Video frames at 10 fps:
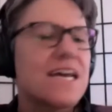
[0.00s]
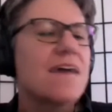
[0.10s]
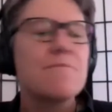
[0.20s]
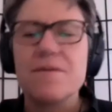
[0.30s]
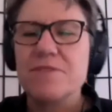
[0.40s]

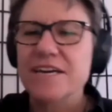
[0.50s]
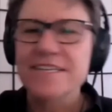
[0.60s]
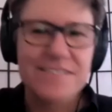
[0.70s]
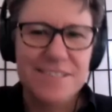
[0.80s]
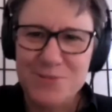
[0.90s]
Maybe I can
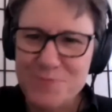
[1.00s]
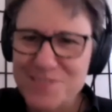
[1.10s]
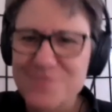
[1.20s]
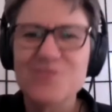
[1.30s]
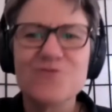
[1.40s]
steal a piece
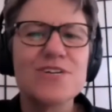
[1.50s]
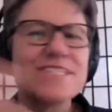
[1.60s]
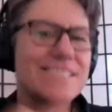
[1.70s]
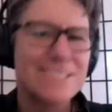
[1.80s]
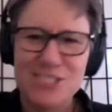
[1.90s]
of his voice
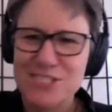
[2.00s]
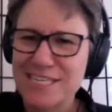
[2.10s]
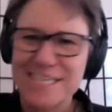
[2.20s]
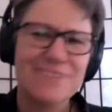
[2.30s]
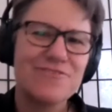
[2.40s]
and stick
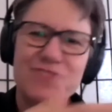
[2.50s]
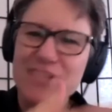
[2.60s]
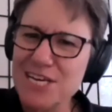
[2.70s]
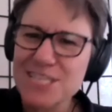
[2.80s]
it in for this.